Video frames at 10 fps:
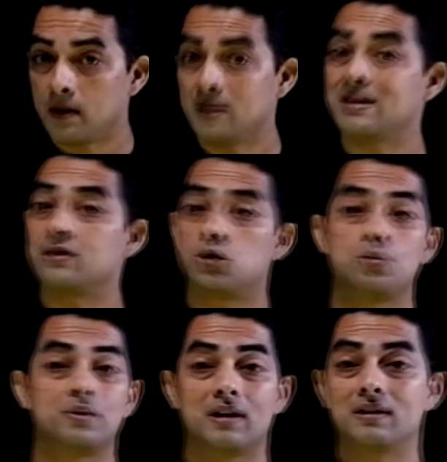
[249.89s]
it is
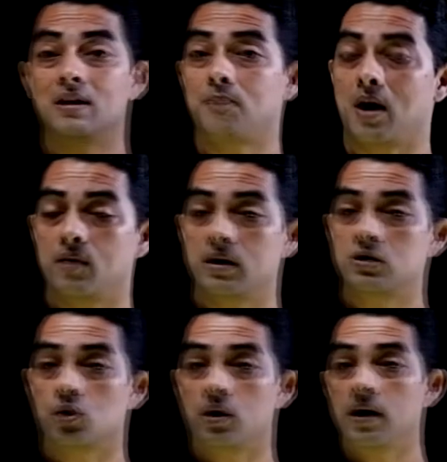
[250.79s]
assumed that the power
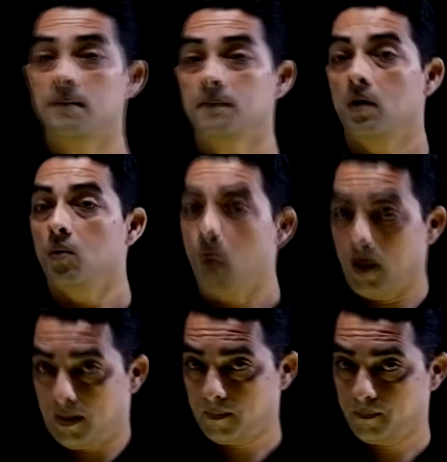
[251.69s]
is only 1.